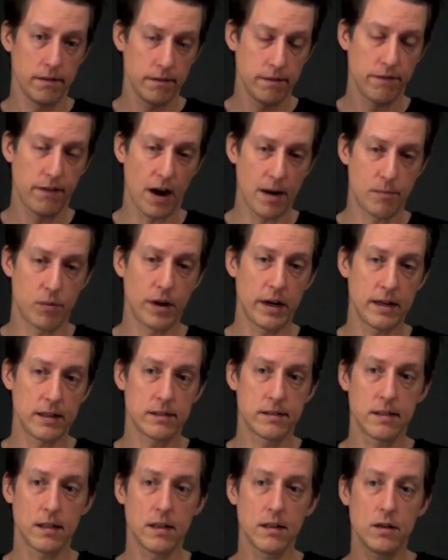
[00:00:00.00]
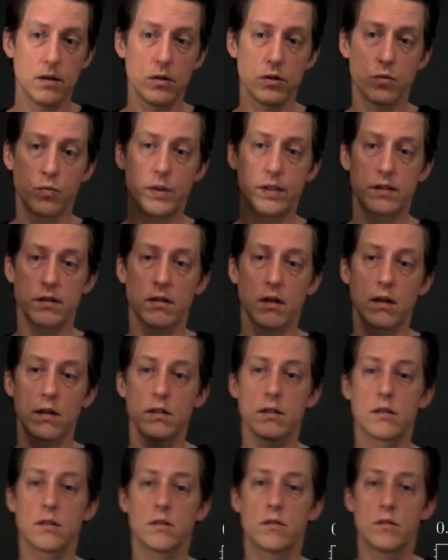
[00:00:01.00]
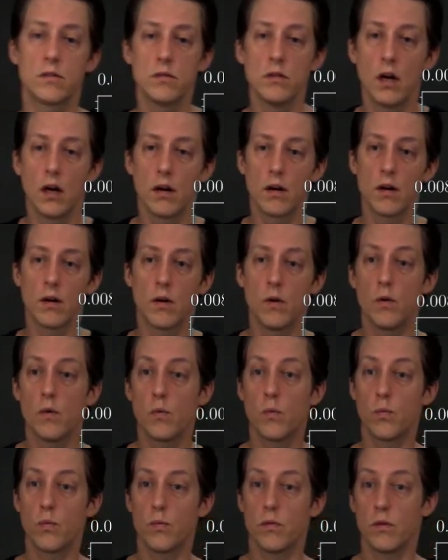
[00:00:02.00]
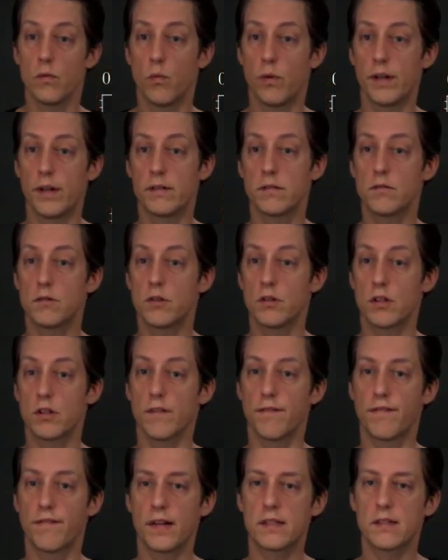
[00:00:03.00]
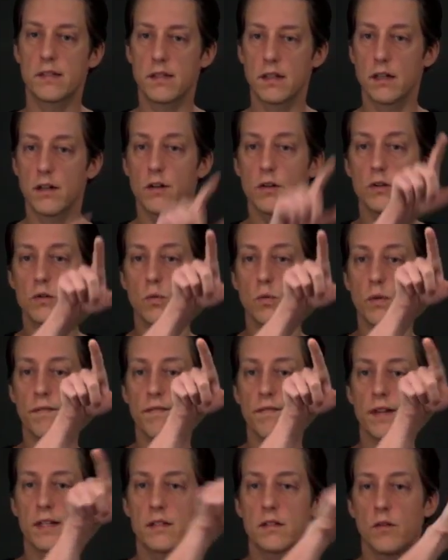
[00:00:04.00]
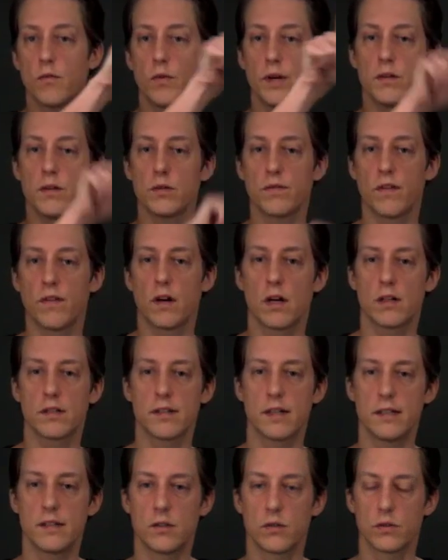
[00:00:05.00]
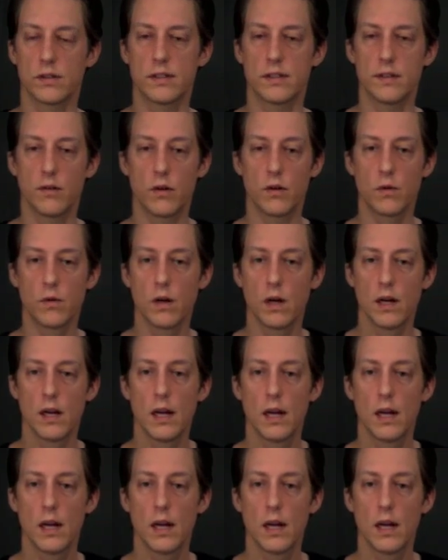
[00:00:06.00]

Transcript: vibrating cylinders, we start with just a fixed cylinder. So we fix the reduced velocity to 0.